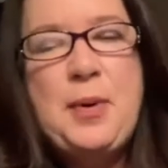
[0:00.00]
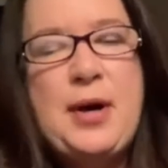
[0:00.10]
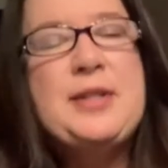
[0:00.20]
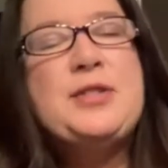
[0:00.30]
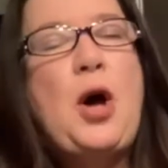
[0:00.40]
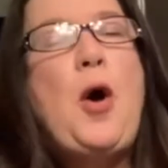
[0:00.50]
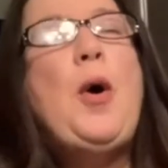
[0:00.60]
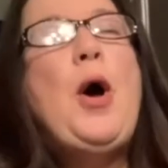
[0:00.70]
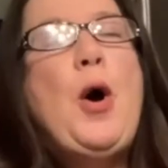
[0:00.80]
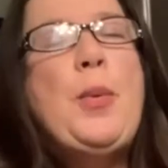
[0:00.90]
So
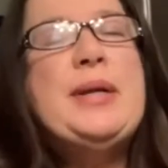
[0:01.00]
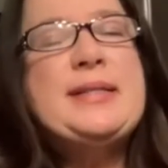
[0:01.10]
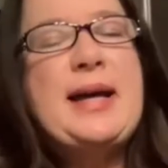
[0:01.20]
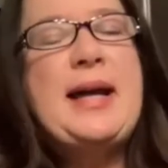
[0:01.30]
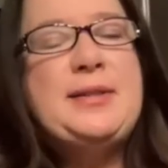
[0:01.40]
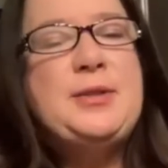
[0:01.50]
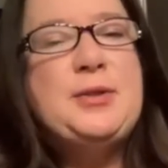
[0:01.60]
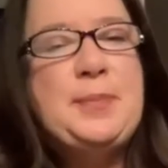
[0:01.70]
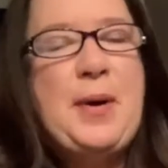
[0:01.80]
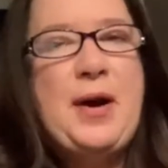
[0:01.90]
we decided to do a
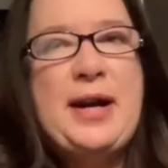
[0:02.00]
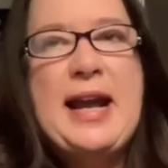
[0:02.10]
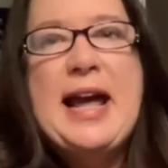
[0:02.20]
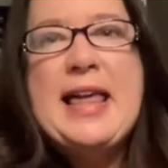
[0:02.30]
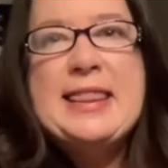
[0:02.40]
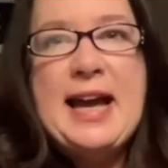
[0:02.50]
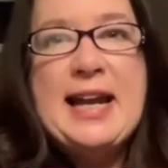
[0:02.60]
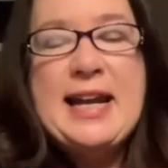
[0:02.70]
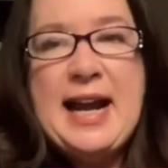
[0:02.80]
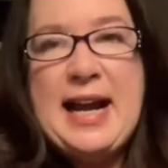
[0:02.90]
party. That
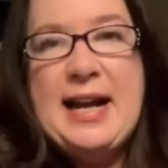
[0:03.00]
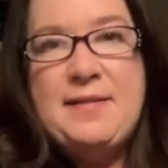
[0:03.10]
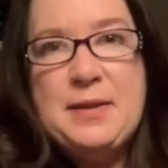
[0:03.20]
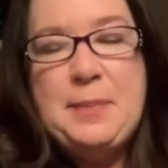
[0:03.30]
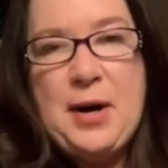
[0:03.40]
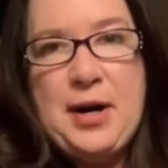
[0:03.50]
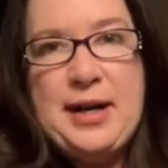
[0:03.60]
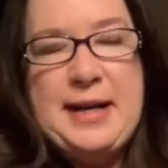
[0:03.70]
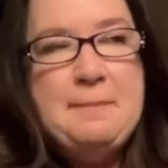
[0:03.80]
night at the party,